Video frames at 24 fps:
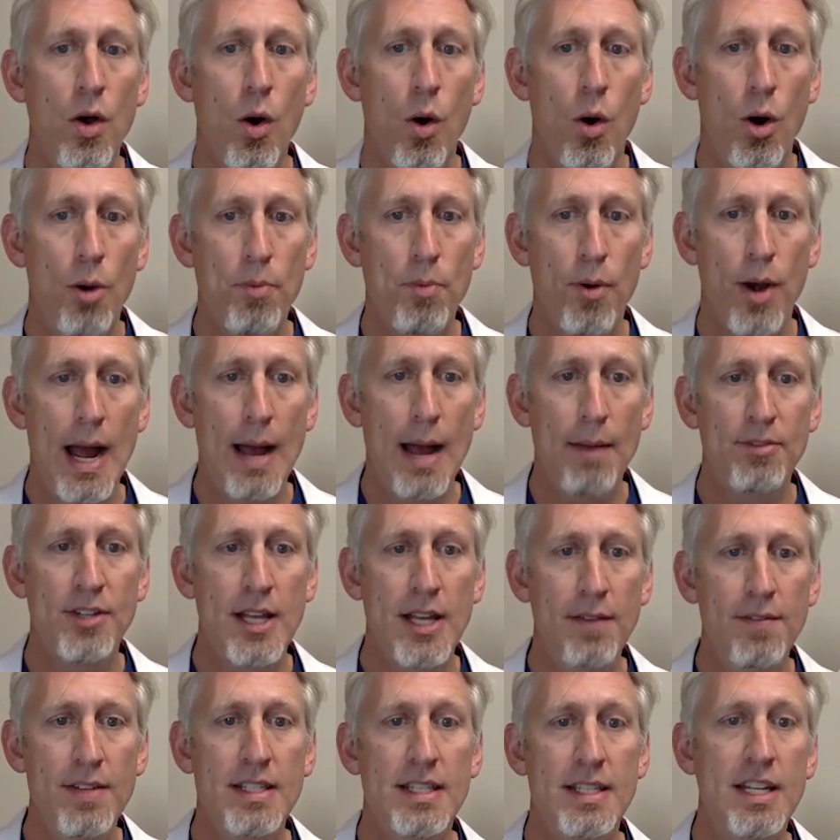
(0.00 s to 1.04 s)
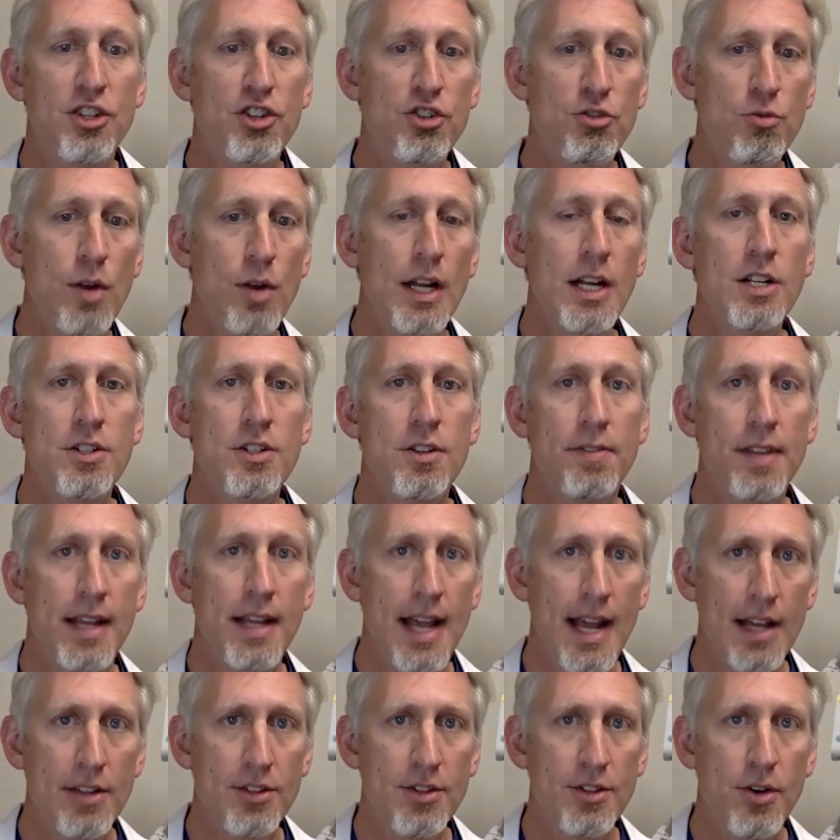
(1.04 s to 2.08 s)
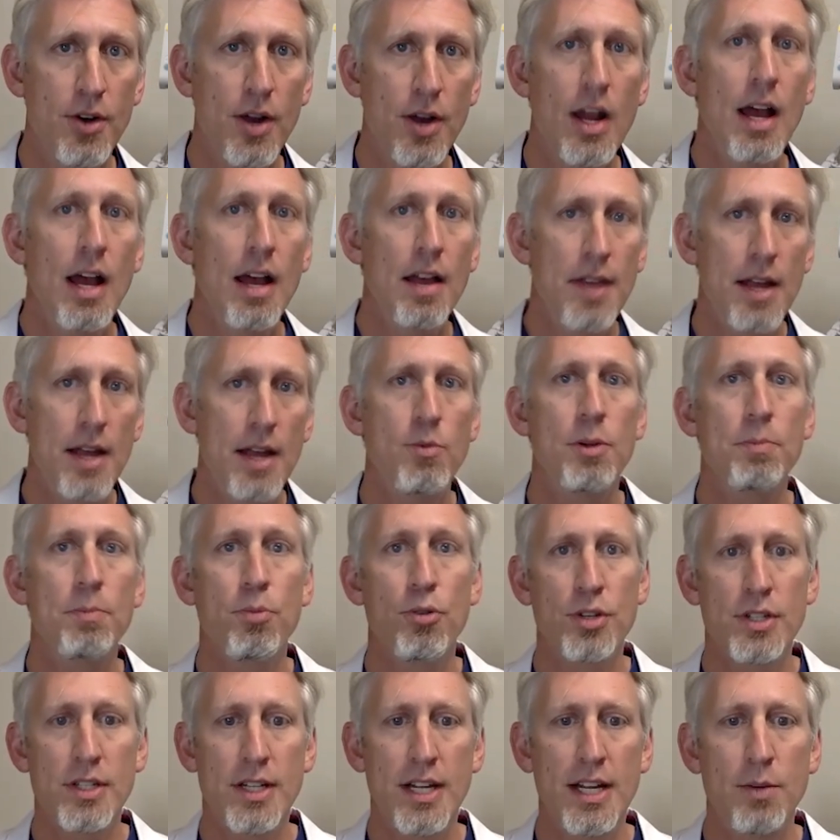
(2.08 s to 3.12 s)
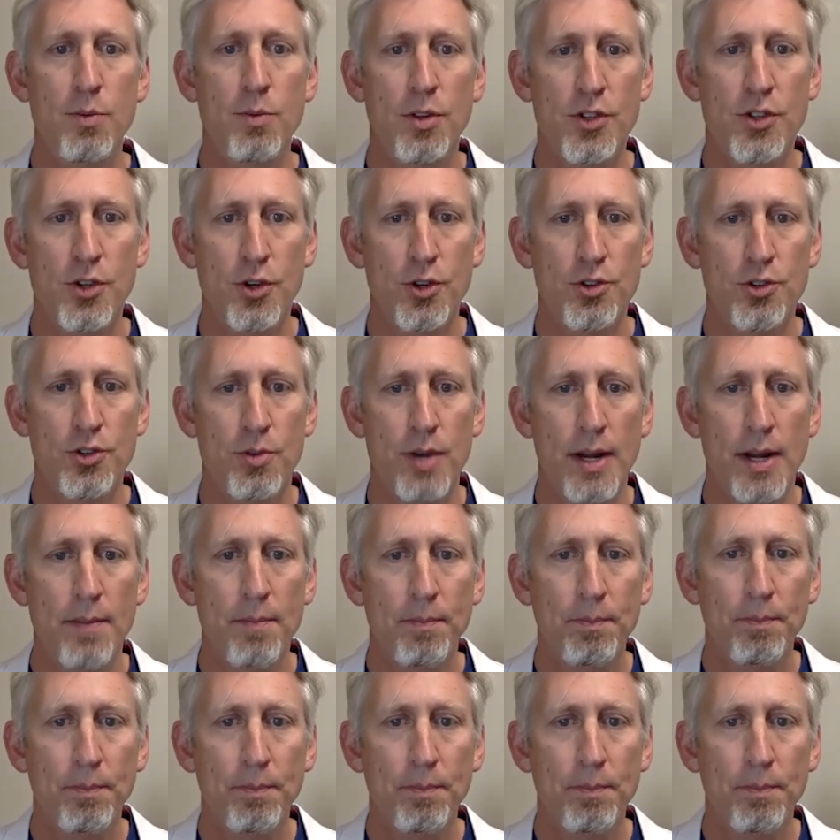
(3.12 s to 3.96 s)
or perhaps even see shrinkage of the cancer, then we proceed with surgery.